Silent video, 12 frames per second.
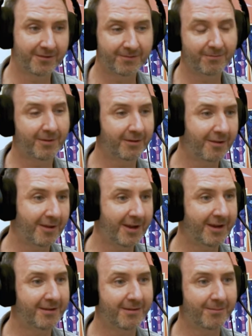is one
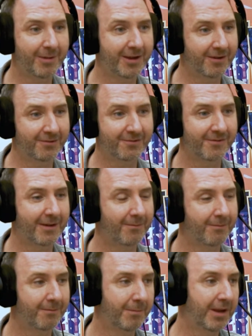client and making sure that
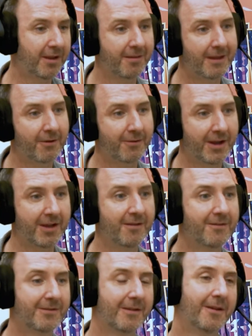we're meeting their
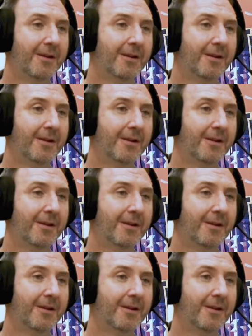needs.